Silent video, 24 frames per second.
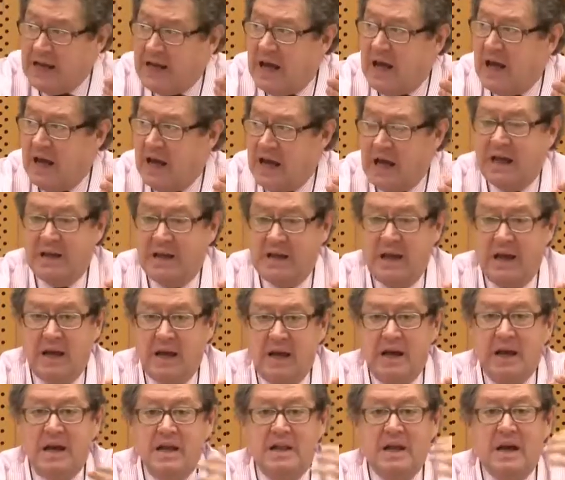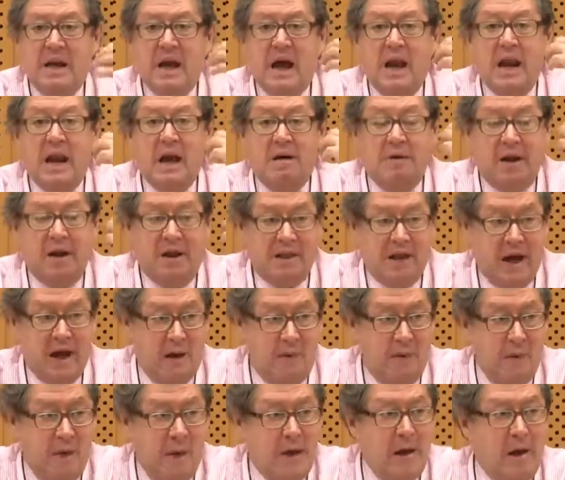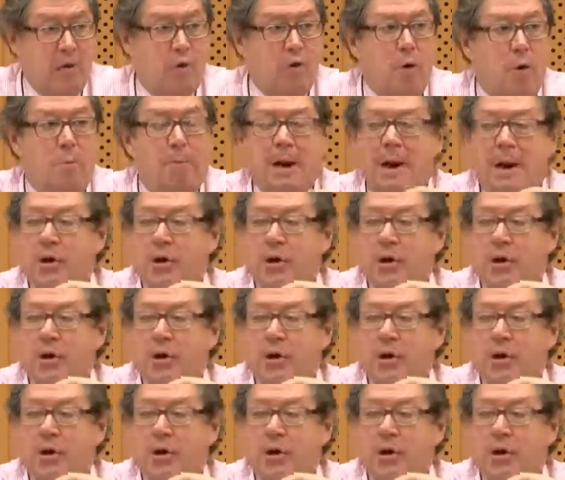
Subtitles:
Complaining is all fine and well, but